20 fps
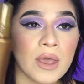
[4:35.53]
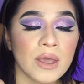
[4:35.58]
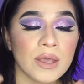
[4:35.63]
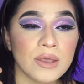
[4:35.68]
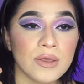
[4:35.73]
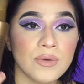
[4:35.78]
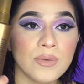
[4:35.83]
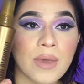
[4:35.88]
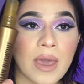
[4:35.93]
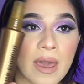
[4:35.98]

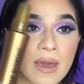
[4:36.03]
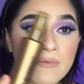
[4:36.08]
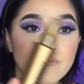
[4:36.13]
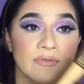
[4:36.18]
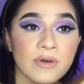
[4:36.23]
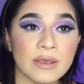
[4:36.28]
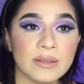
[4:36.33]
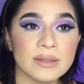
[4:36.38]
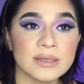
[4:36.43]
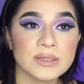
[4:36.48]
you can't
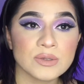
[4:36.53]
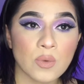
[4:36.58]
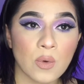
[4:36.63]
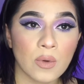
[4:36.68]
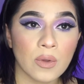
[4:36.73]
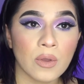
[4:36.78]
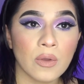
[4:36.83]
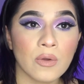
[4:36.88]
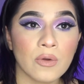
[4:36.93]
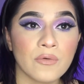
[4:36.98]
find this
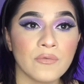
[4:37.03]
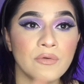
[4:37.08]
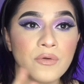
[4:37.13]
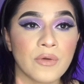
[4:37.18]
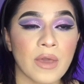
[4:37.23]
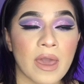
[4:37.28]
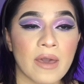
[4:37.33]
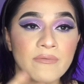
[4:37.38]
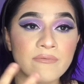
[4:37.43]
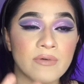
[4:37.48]
oil, or if you
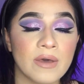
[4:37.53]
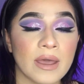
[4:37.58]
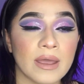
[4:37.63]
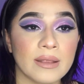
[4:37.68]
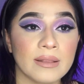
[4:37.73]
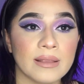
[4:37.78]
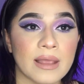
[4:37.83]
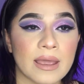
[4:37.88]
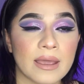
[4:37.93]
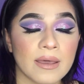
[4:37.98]
can't
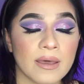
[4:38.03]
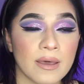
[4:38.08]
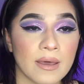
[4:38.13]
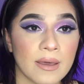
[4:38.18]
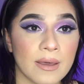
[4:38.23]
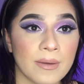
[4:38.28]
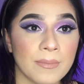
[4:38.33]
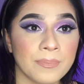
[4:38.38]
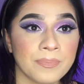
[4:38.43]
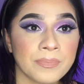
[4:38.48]
find like
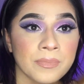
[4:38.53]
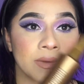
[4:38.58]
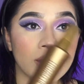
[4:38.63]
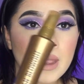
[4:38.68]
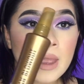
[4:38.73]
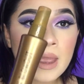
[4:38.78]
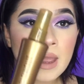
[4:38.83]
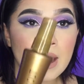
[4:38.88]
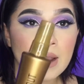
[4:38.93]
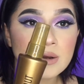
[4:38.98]
a
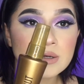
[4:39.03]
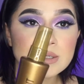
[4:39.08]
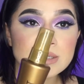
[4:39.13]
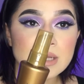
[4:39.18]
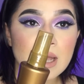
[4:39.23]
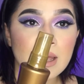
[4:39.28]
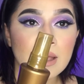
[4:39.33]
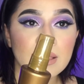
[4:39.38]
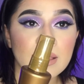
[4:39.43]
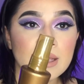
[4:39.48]

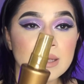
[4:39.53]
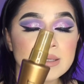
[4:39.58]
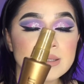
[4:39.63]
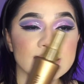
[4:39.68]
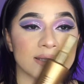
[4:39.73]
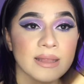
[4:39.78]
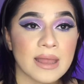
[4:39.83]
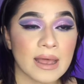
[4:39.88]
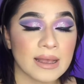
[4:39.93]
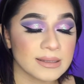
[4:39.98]

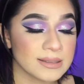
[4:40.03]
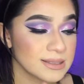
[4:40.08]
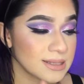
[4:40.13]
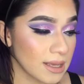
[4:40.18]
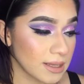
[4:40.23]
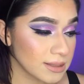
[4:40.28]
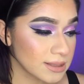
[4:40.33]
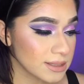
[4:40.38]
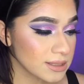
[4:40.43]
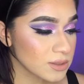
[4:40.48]
hairstylist that
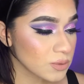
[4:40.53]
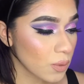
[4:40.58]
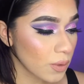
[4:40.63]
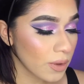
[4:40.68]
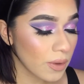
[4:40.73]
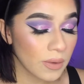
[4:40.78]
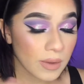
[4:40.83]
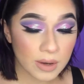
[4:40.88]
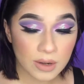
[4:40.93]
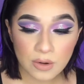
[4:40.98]
sells this
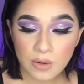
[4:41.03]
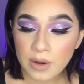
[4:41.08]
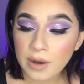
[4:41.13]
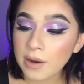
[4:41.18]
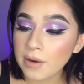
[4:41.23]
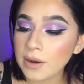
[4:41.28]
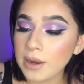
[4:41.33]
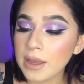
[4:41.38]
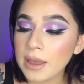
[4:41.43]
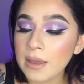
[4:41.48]
oil in your
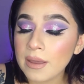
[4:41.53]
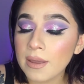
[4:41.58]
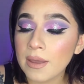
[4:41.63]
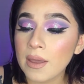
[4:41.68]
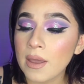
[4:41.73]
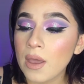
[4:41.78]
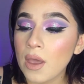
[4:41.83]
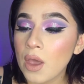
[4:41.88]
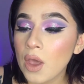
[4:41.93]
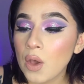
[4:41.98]
area,
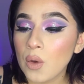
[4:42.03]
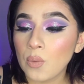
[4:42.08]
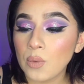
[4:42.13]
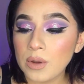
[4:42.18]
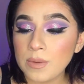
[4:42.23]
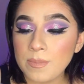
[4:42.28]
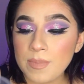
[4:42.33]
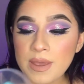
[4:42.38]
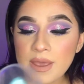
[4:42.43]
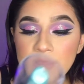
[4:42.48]

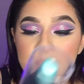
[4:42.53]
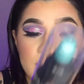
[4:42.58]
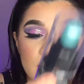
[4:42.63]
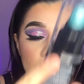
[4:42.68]
would be the